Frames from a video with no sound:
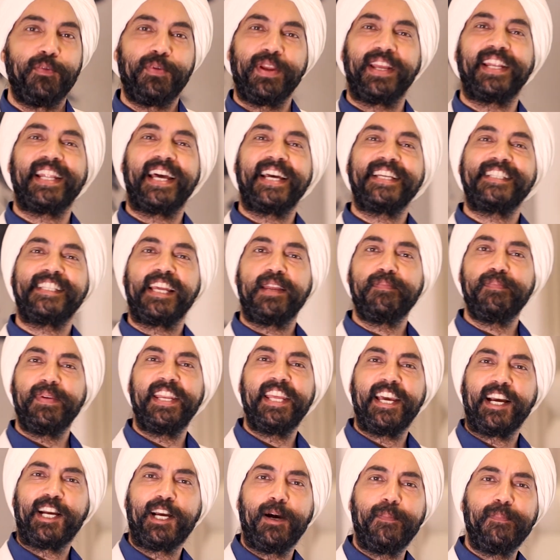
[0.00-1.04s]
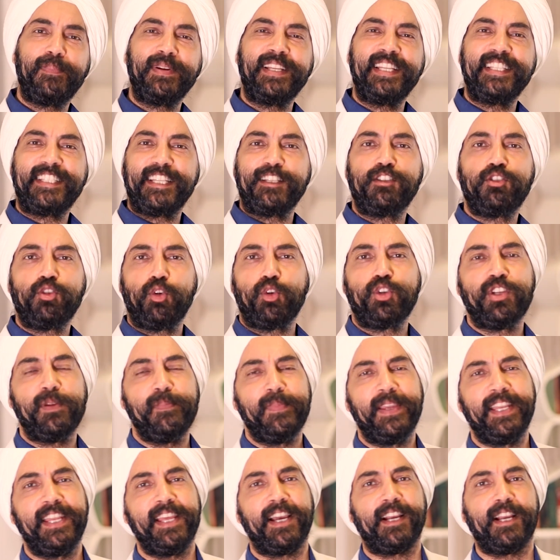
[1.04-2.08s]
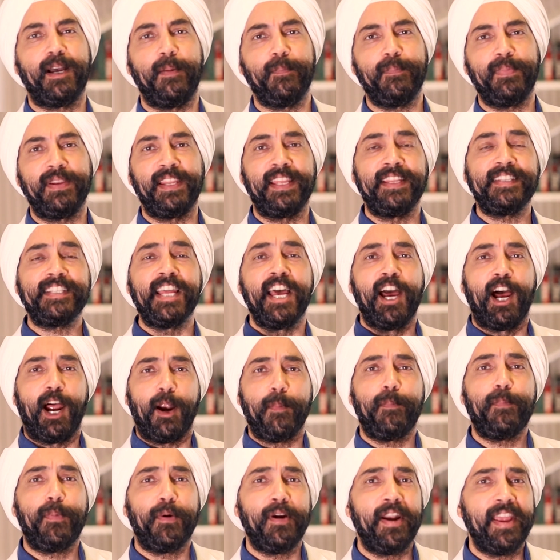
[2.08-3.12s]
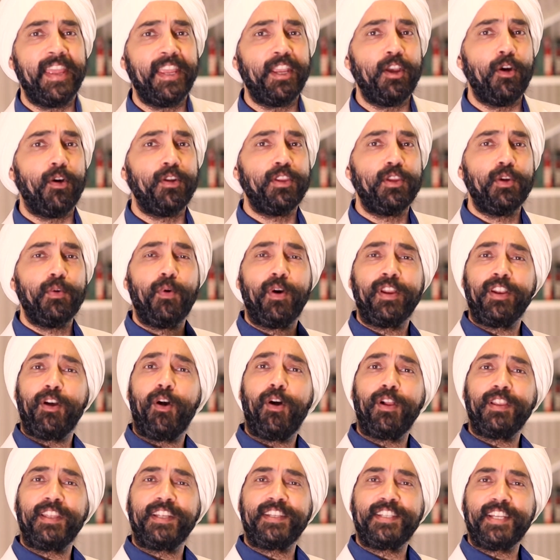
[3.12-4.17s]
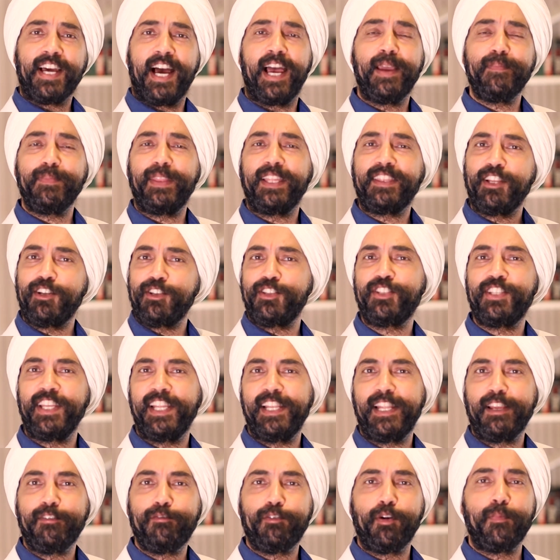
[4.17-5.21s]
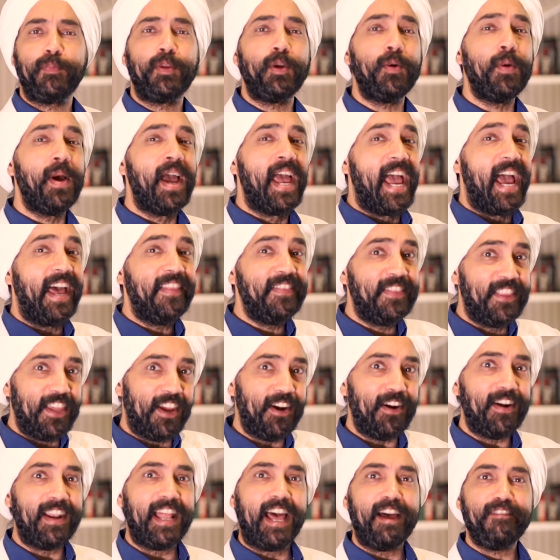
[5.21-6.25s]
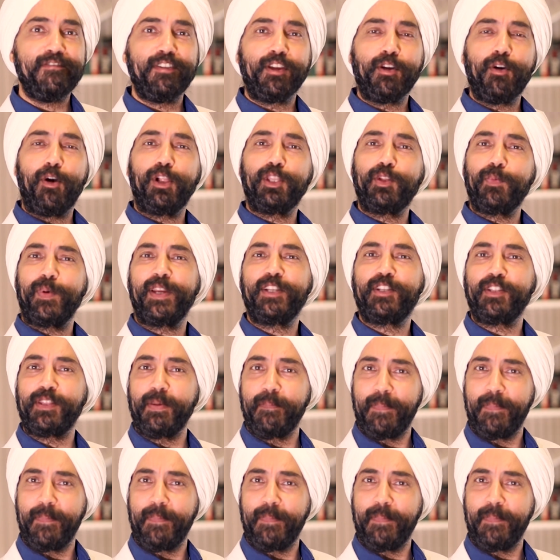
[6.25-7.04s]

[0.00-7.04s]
Realize that media companies and social media companies are preying on you and all the time that they're stealing from you, and they're laughing all the way to the